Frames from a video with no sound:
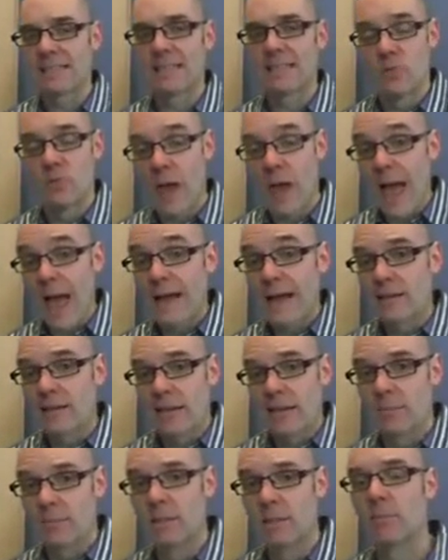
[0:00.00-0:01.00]
you act
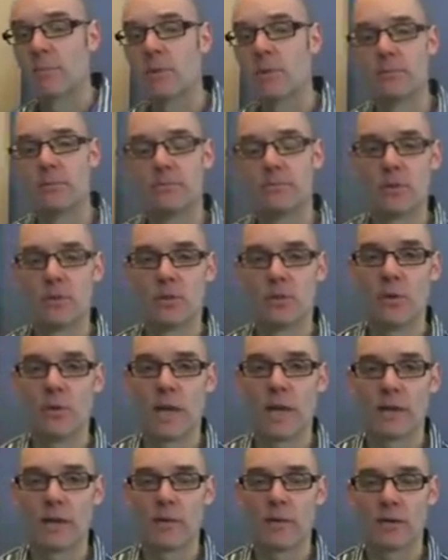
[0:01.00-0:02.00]
like people who you
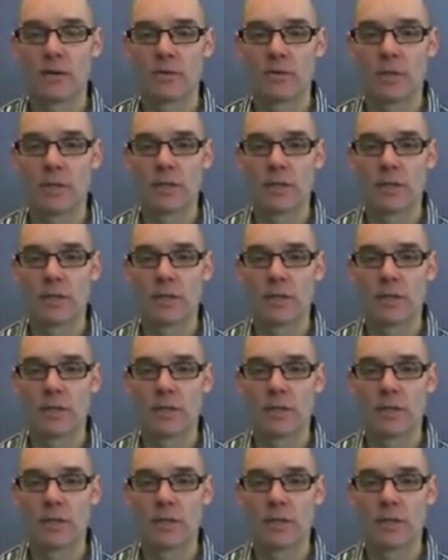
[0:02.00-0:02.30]
hang around